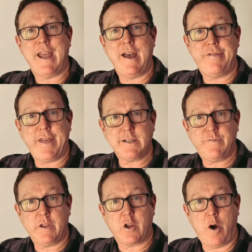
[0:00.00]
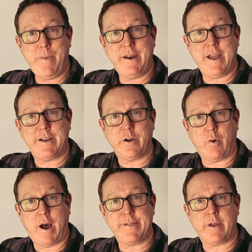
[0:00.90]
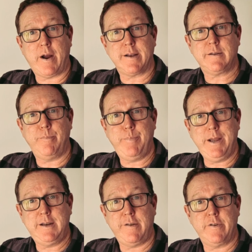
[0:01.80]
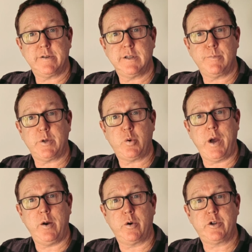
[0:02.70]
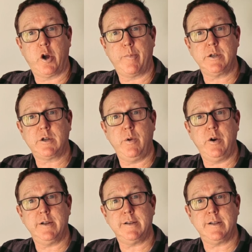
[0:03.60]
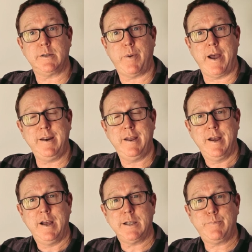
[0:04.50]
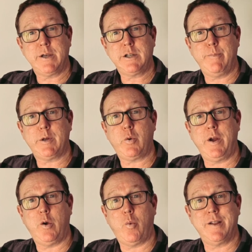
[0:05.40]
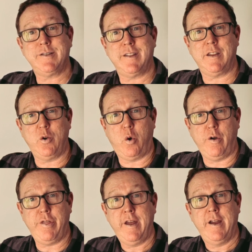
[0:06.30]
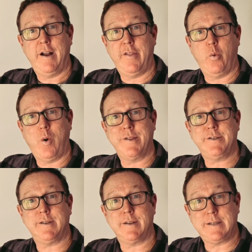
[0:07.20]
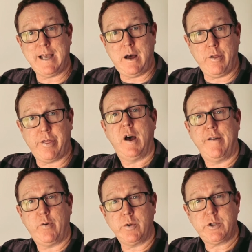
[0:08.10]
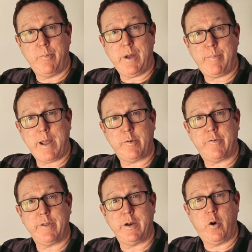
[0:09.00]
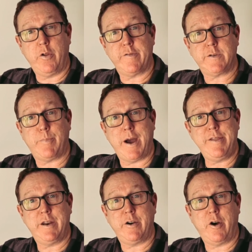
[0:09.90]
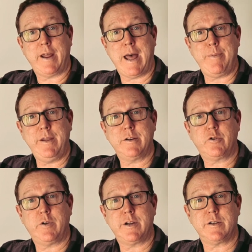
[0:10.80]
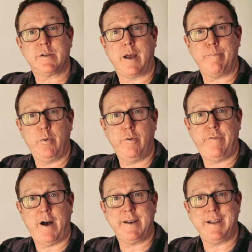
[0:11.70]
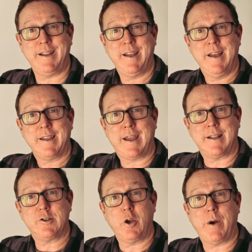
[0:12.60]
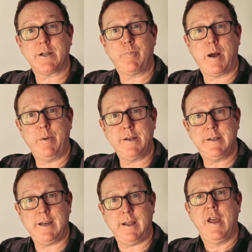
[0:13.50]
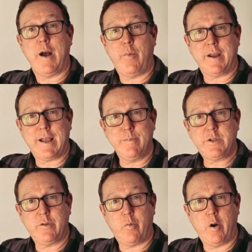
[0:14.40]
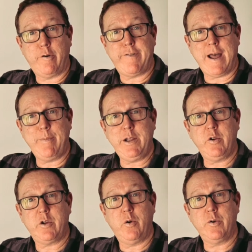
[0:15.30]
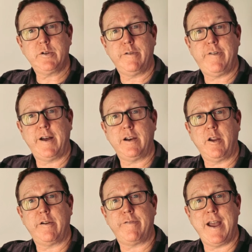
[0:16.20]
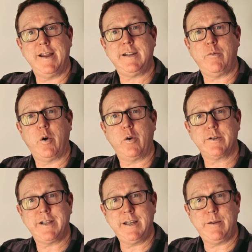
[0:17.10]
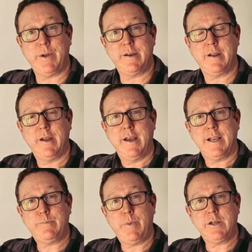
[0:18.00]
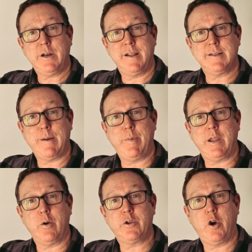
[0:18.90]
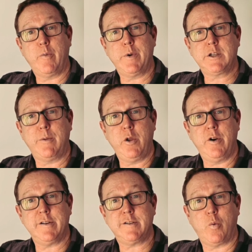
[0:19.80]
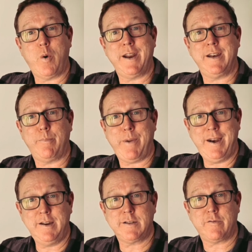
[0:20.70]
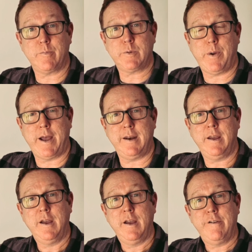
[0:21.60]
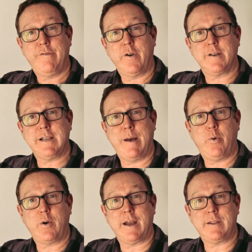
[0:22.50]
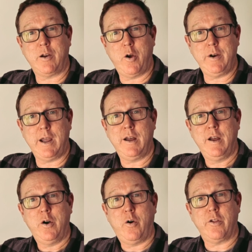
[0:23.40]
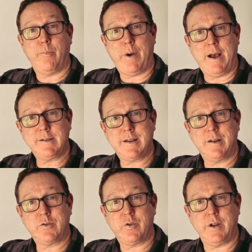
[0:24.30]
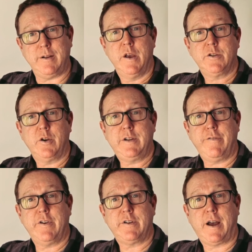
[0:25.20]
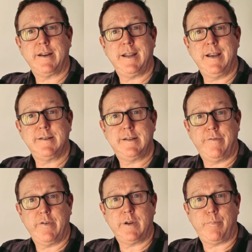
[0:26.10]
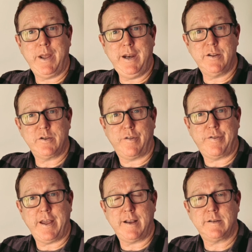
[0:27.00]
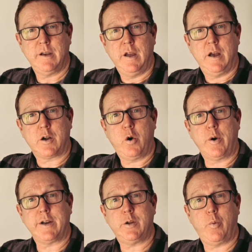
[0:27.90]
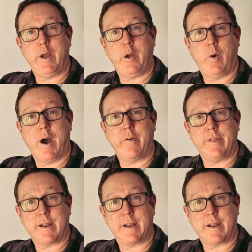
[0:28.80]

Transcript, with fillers: and thanks for the comment, and you're right, there are some big differences between autonomous communities in Spain especially between the ones north and the ones in the south. I've also met people from the north of Spain that are not happy that traditions like bullfighting get so much publicity. And when it comes to the royal family, you can also find a lot of anti royal sentiment, especially in some of the autonomous communities that won independence from Spain, for example, Catalonia or the Basque Country. So different ideas, different opinions on things according to where you are in the